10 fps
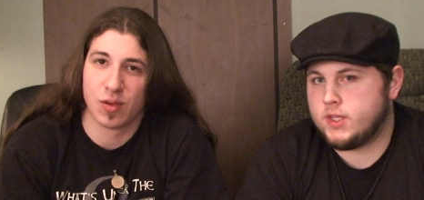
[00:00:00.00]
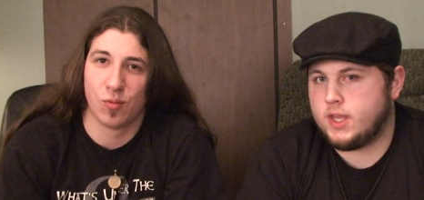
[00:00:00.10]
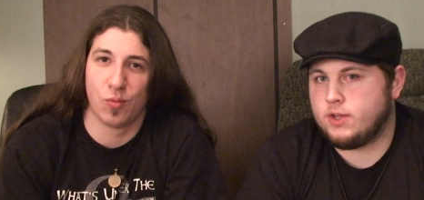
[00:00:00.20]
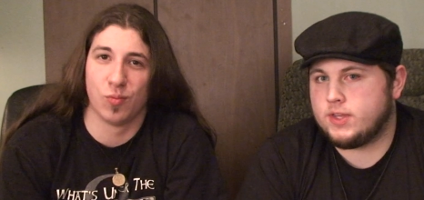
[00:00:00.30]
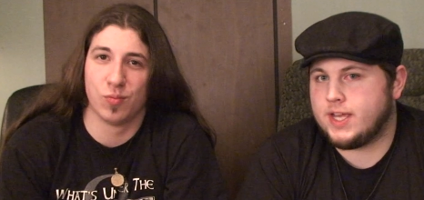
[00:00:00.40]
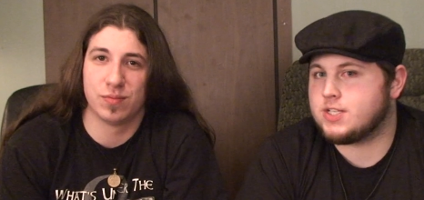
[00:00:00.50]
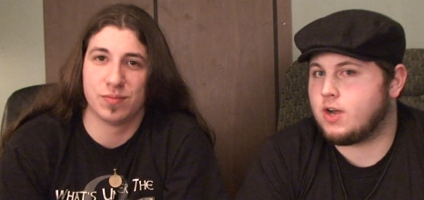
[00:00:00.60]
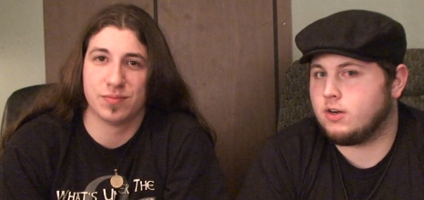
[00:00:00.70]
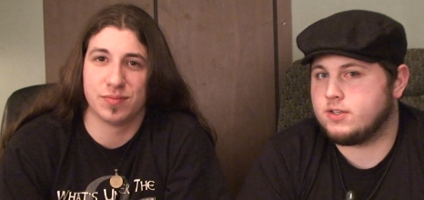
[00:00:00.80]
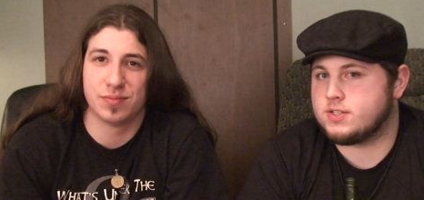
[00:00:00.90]
Speaker 1: That's
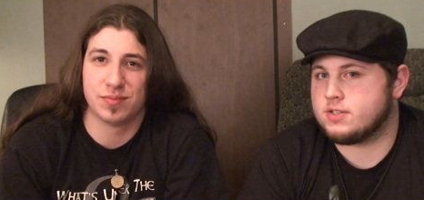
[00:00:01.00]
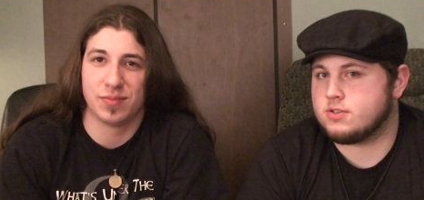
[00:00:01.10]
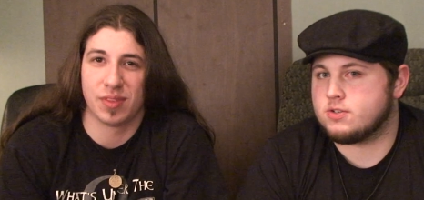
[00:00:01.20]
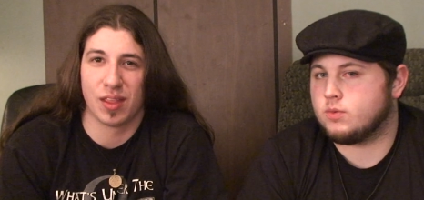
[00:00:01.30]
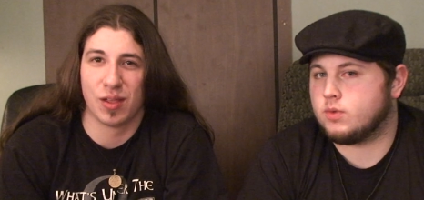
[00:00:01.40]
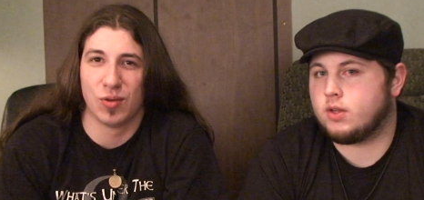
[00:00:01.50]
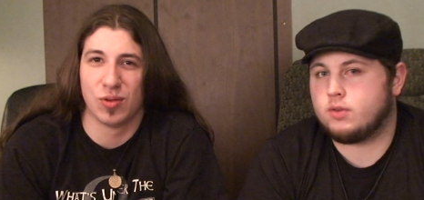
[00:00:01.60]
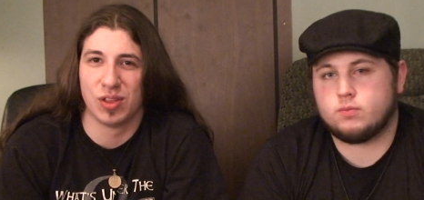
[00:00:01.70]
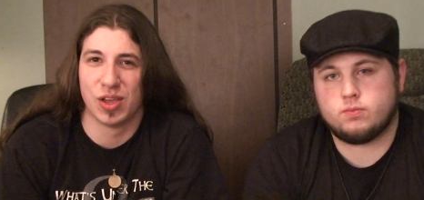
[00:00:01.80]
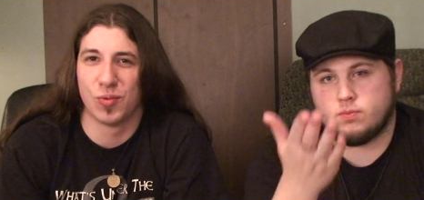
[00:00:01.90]
our decision.
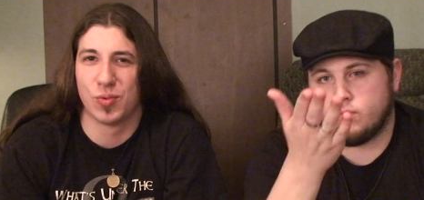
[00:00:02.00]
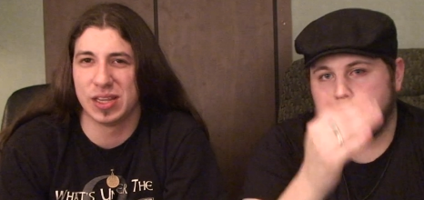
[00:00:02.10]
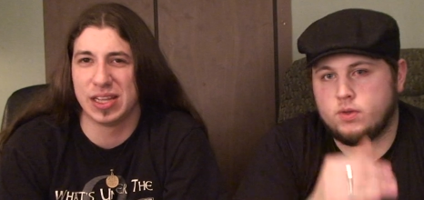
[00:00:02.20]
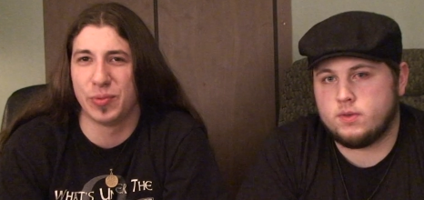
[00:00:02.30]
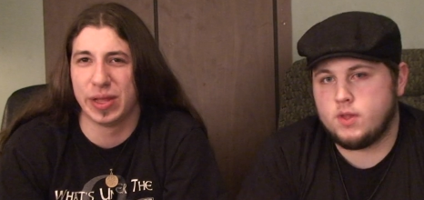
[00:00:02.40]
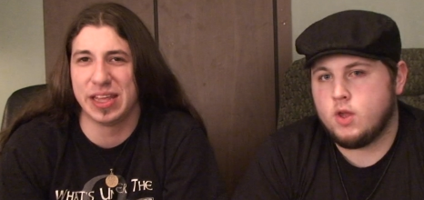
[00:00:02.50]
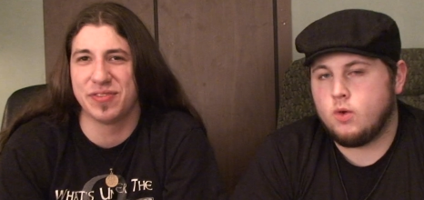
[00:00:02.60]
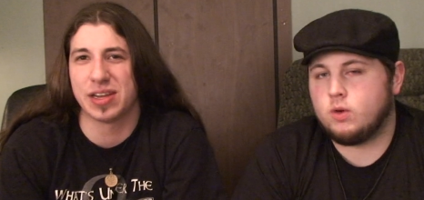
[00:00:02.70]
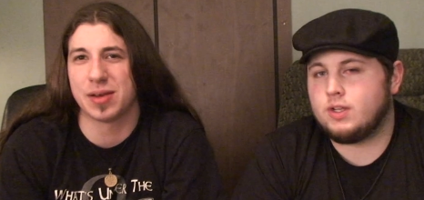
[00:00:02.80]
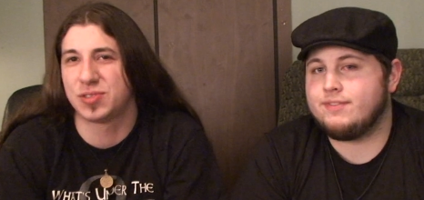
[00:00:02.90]
Well, yeah,
Speaker 2: we'll leave
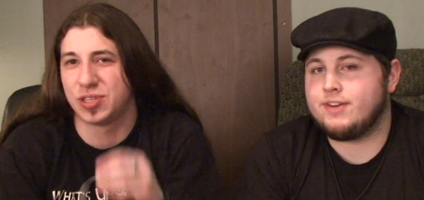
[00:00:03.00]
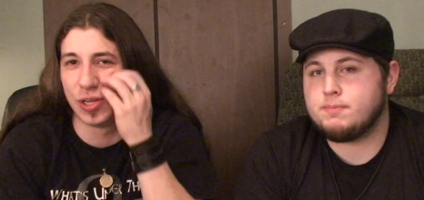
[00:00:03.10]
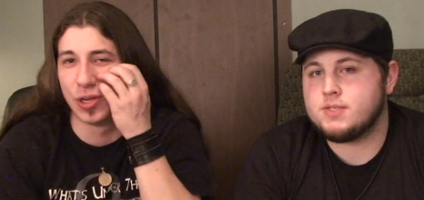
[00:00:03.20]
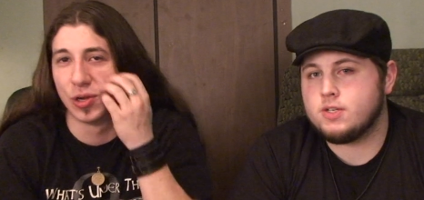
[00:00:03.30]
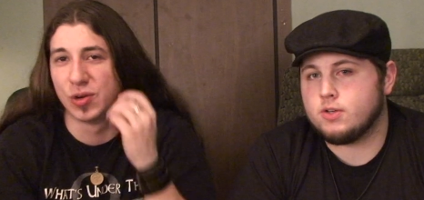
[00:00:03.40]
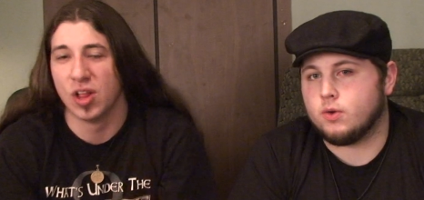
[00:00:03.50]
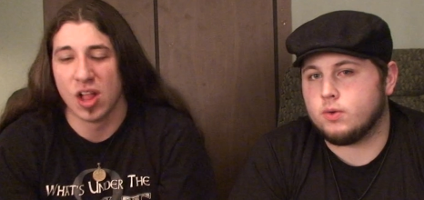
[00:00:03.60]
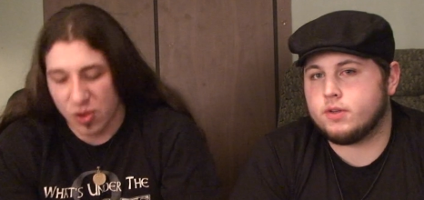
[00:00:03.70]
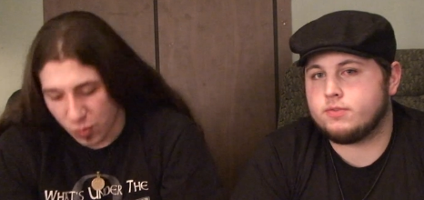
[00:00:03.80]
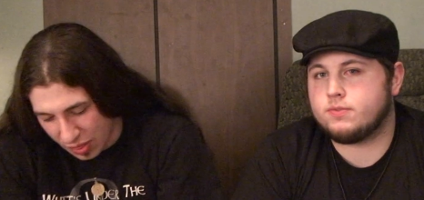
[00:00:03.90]
it up to you
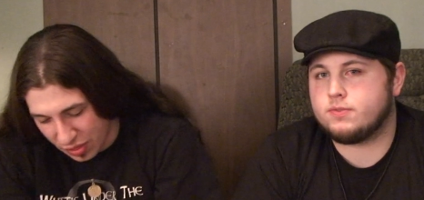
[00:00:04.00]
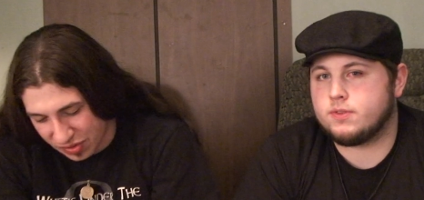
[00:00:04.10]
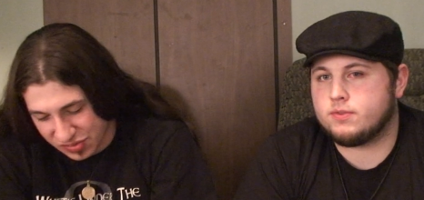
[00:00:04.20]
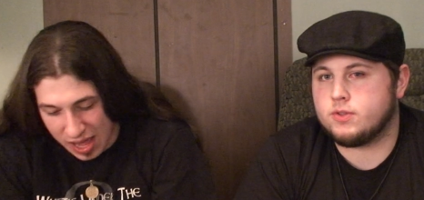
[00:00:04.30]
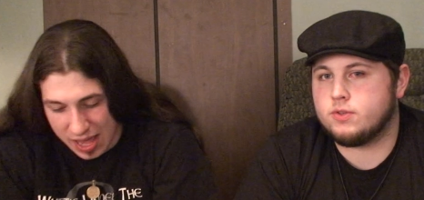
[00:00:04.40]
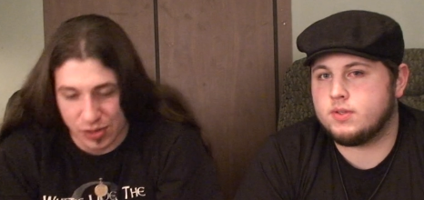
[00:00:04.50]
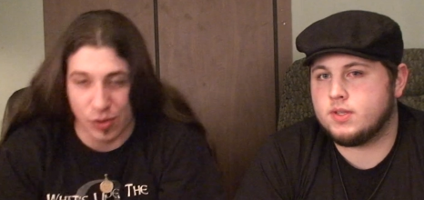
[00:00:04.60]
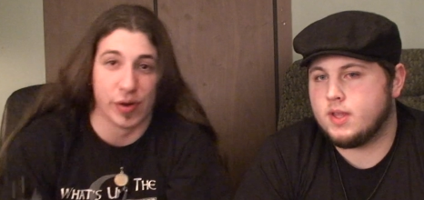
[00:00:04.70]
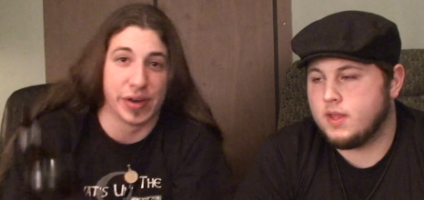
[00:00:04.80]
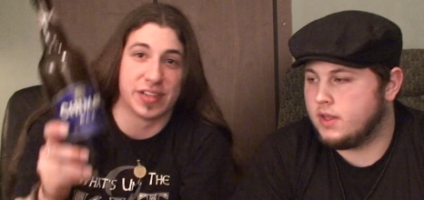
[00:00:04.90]
whether the Scott
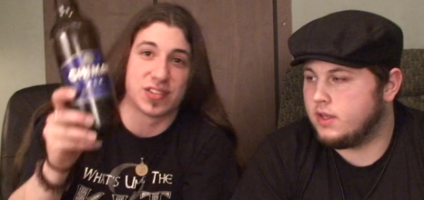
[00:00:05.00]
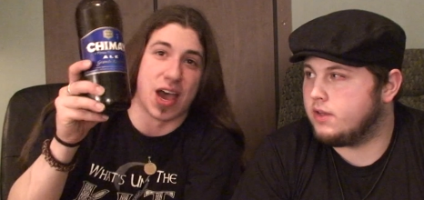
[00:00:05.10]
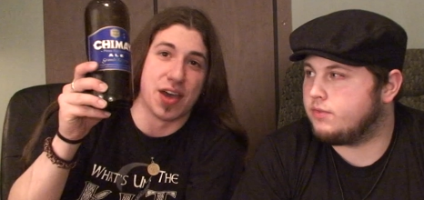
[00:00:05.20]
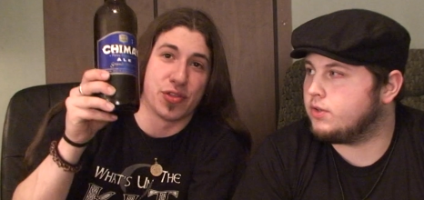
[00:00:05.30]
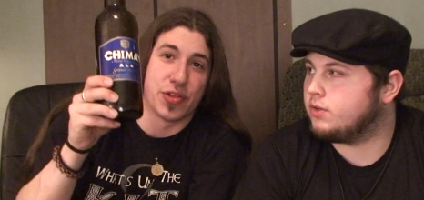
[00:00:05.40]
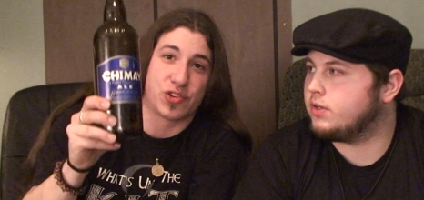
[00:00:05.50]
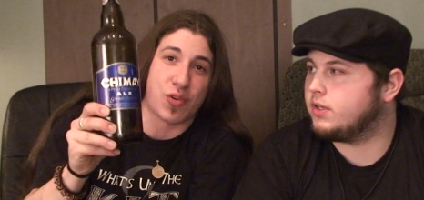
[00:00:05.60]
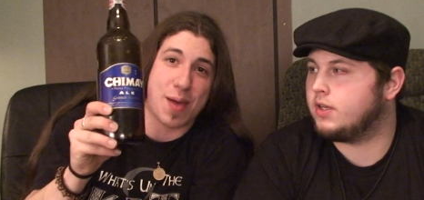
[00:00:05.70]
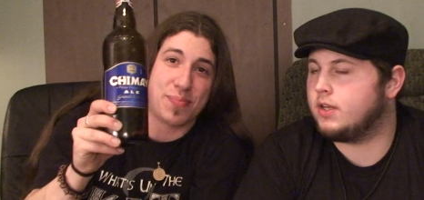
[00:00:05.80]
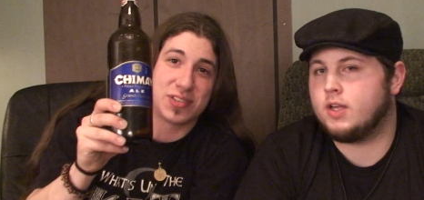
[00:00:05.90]
Norwood is either the
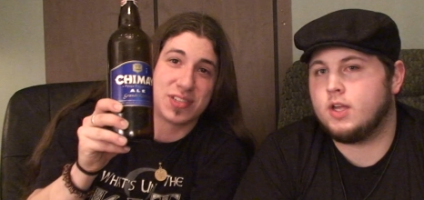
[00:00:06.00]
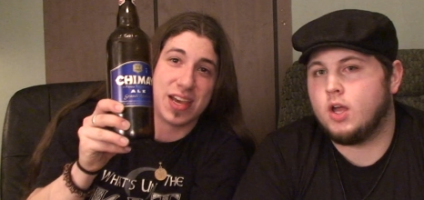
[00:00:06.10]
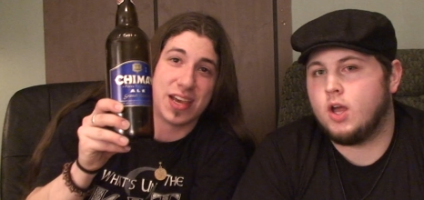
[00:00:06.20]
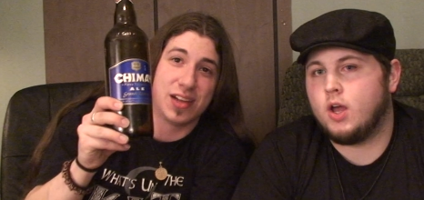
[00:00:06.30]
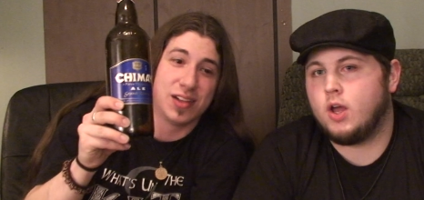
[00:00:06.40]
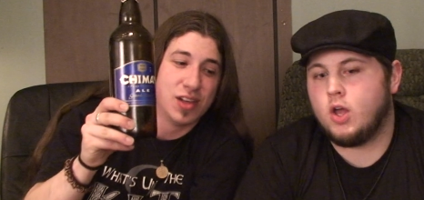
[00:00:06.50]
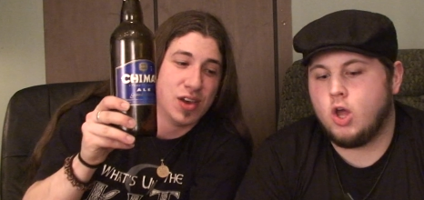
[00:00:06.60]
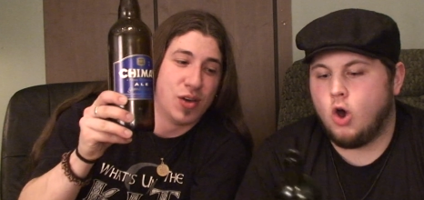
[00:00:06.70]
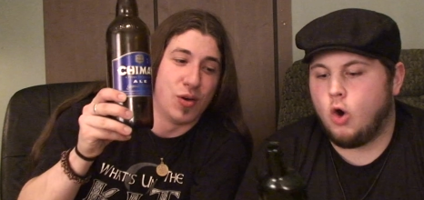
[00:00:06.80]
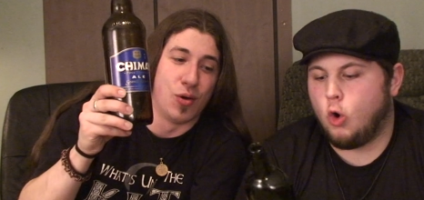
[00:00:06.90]
Trappist ale
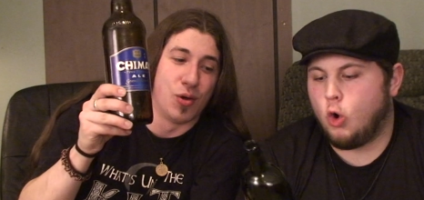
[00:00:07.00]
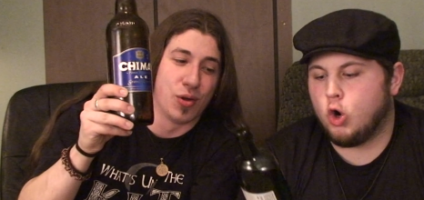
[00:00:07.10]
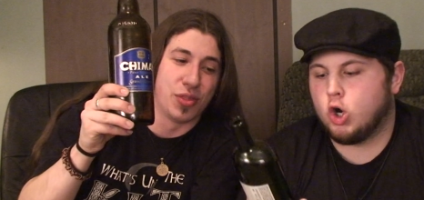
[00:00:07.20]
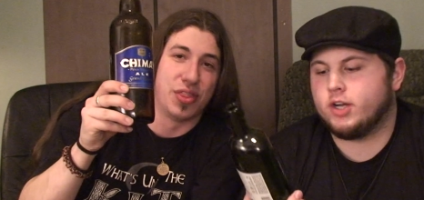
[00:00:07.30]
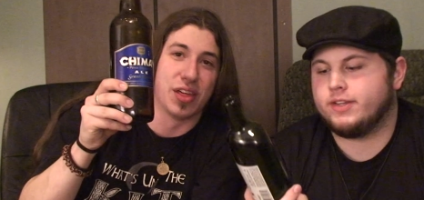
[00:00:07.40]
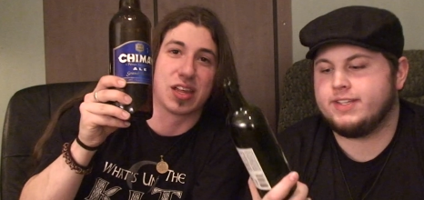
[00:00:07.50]
or the